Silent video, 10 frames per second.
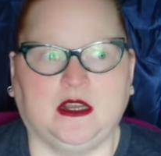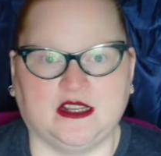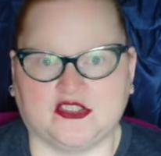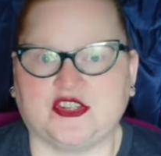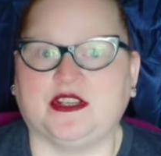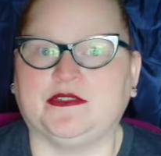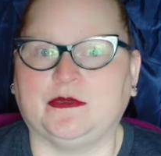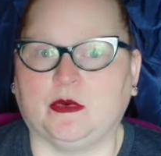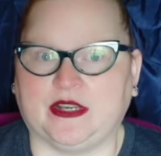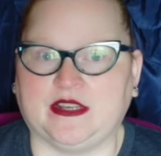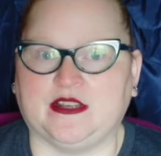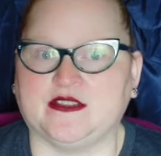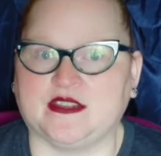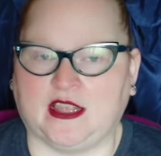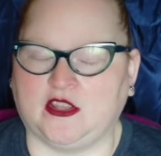achieve what it
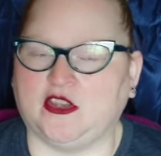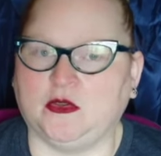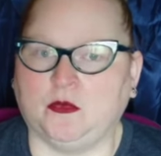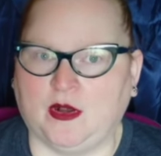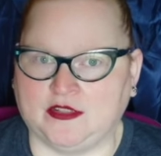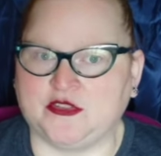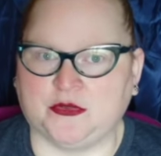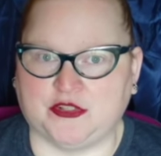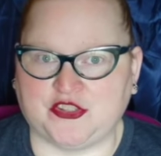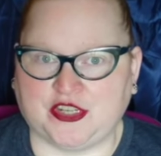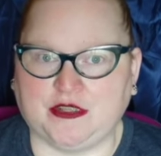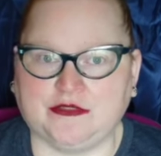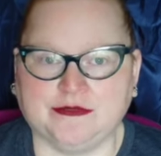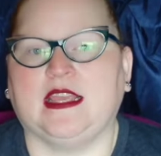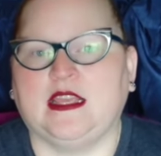is that you want to
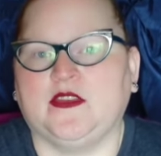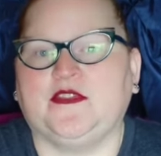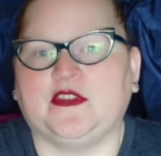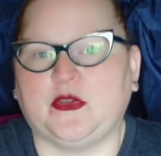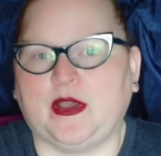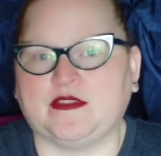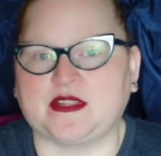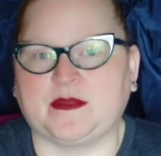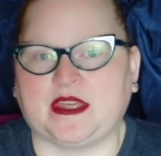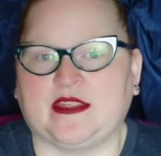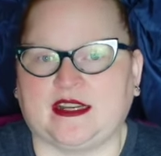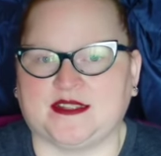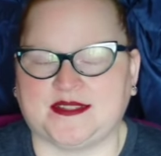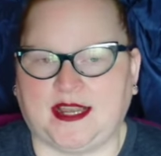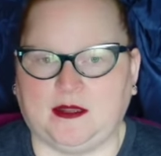achieve? If you have something that
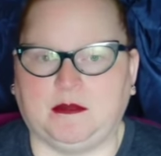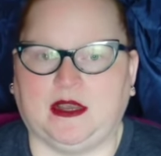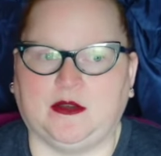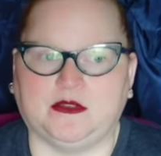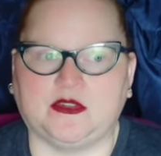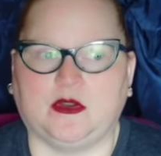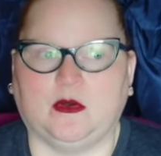is time bound,